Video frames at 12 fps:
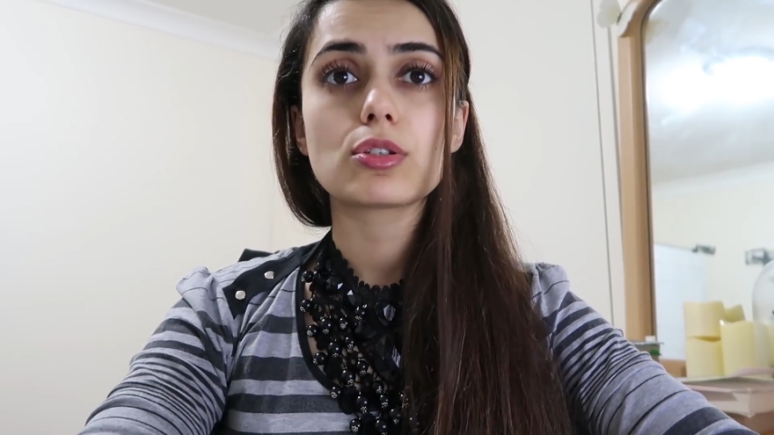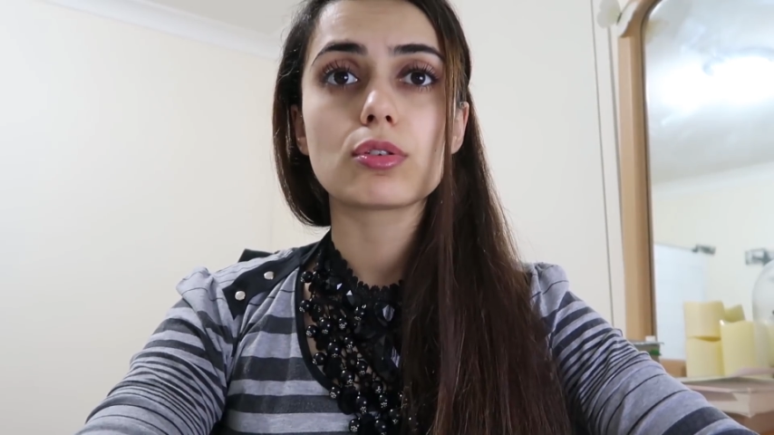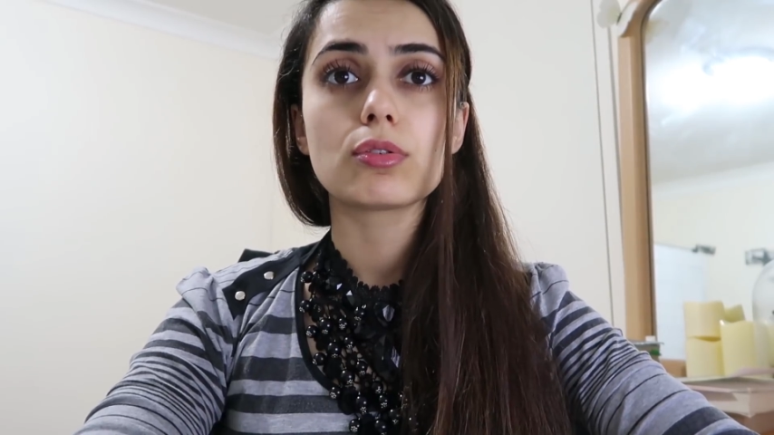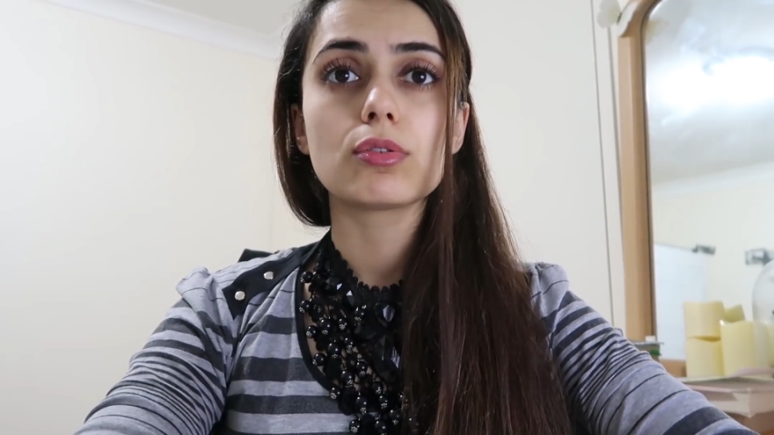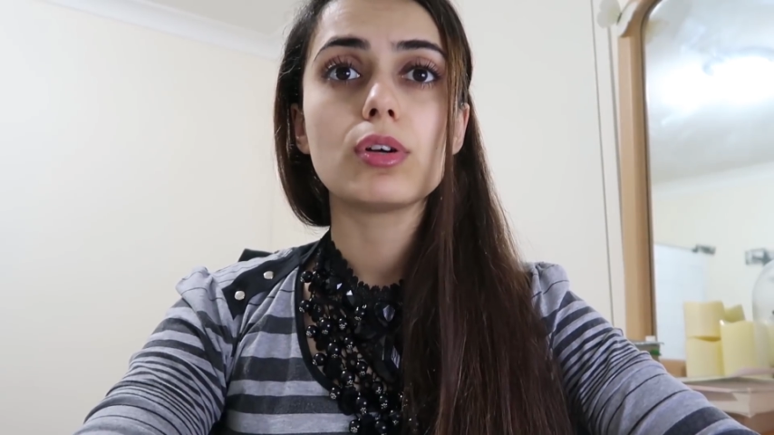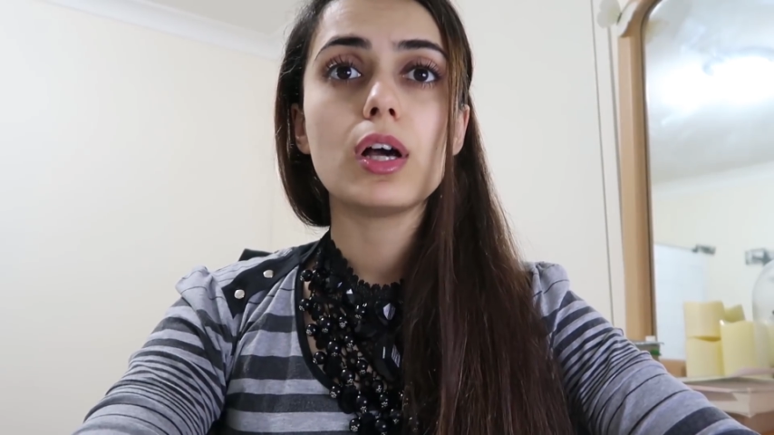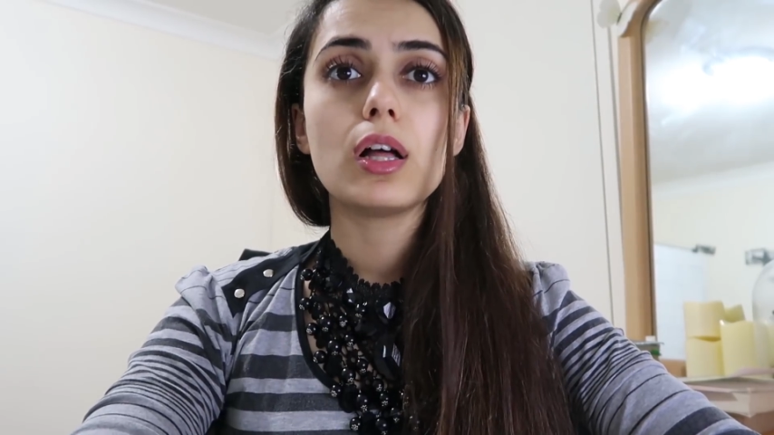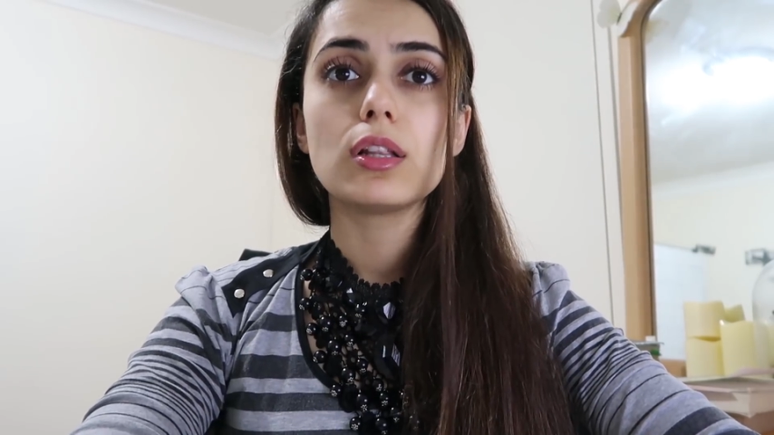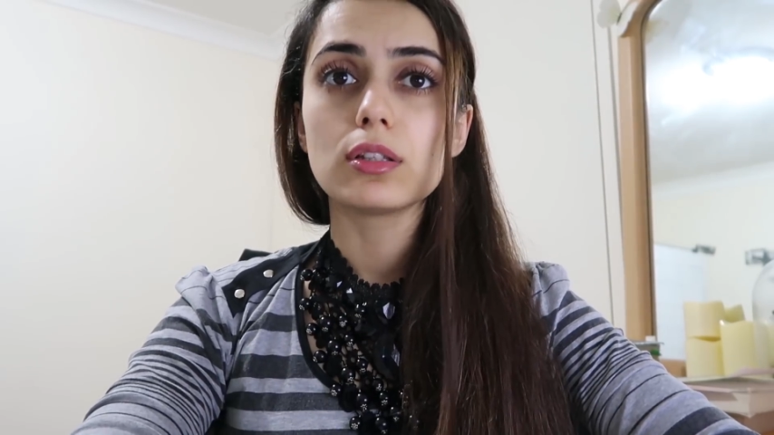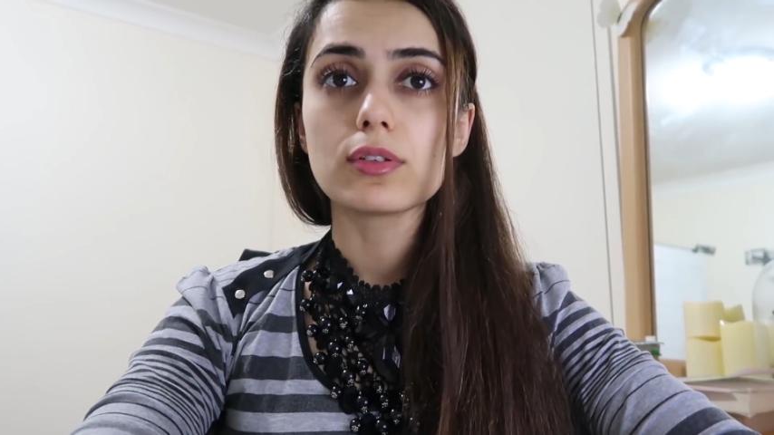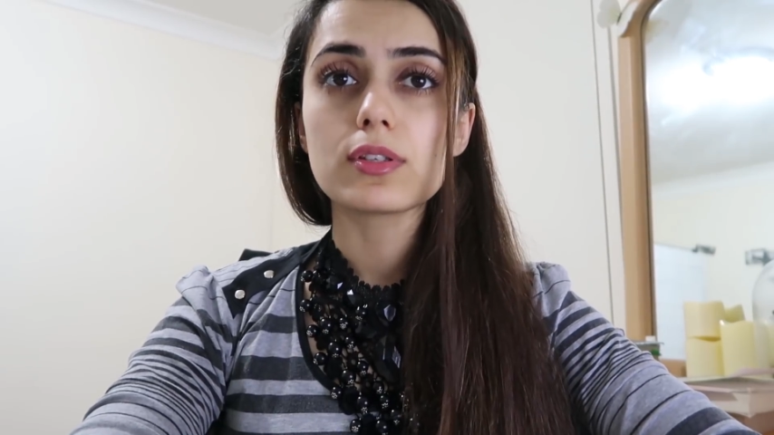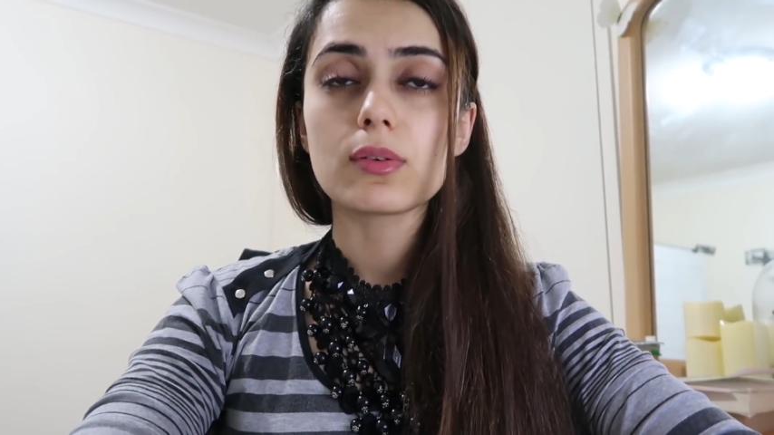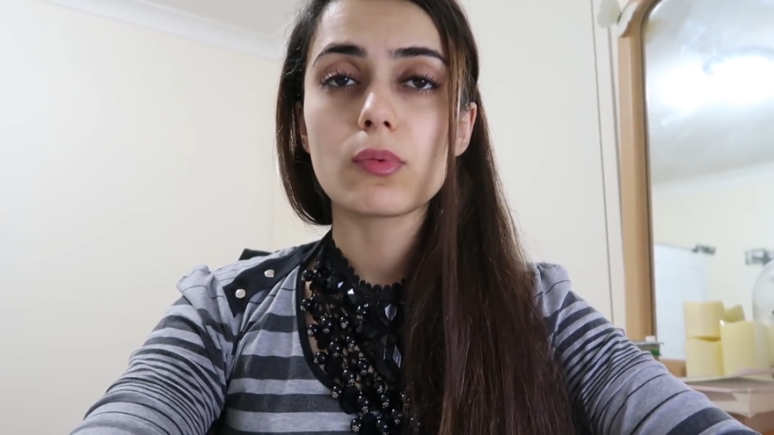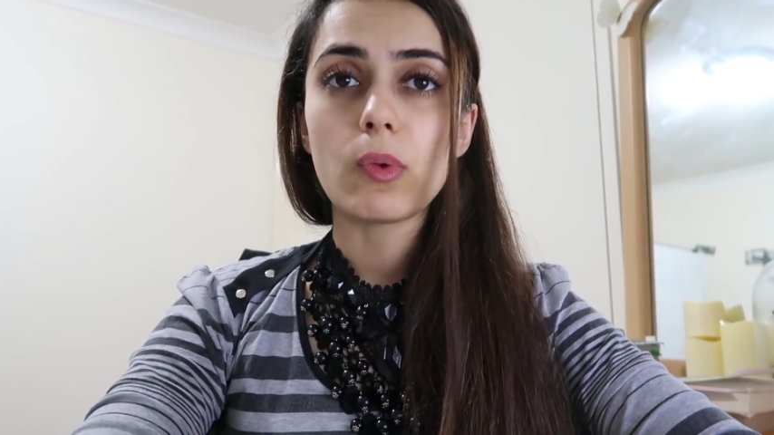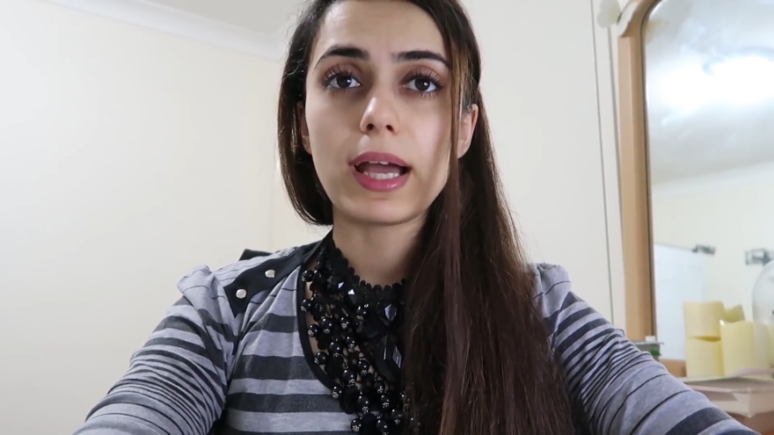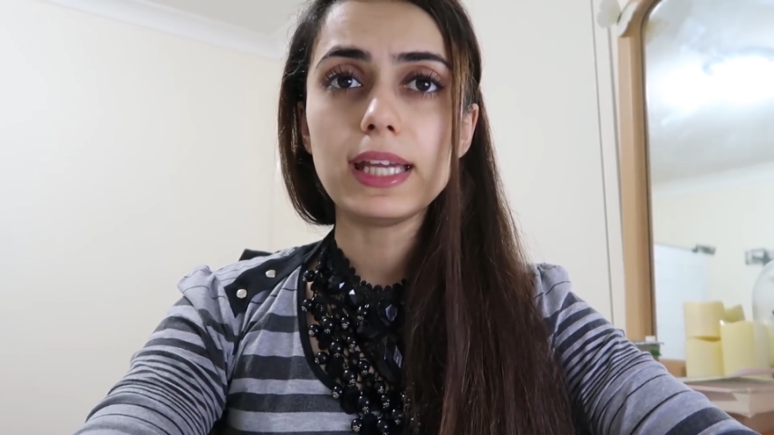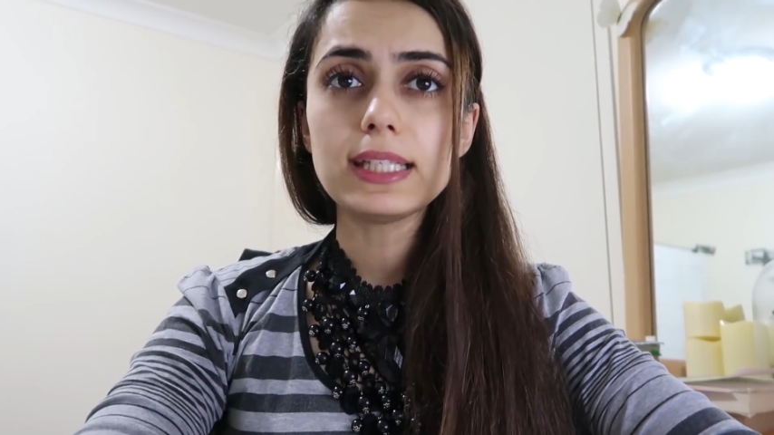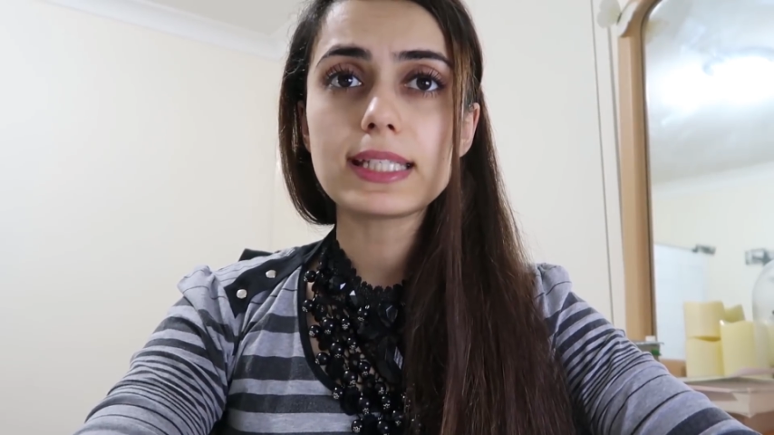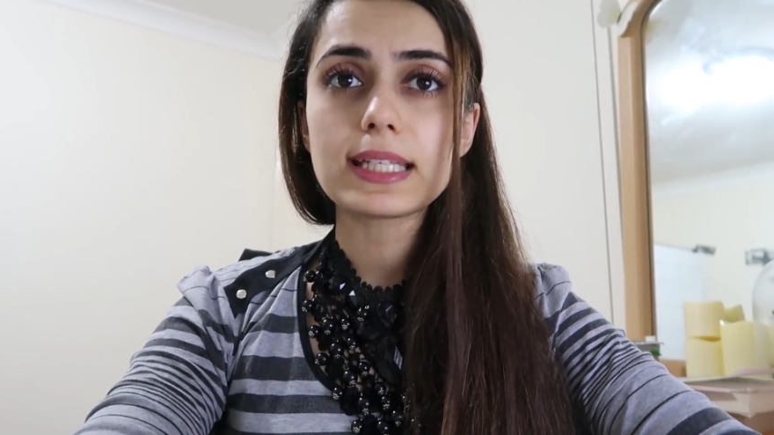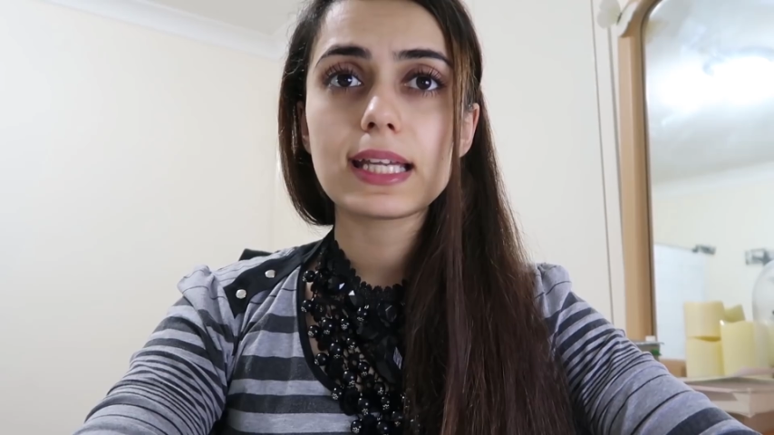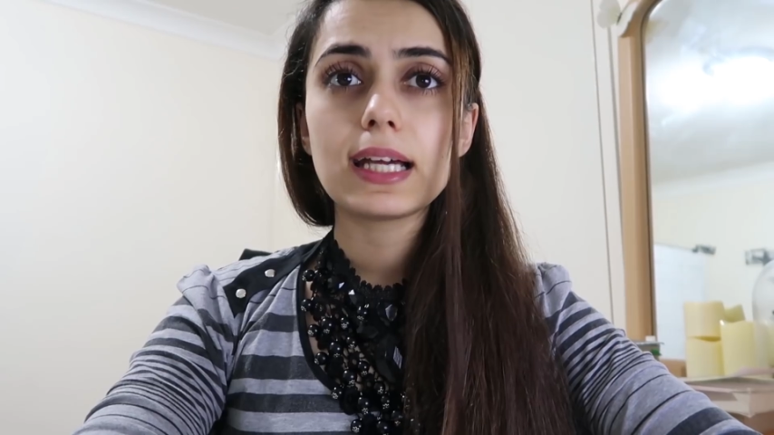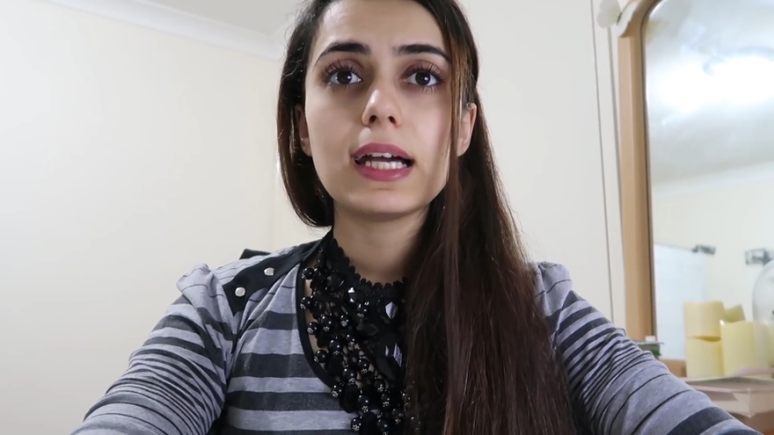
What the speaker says: to lose some weight.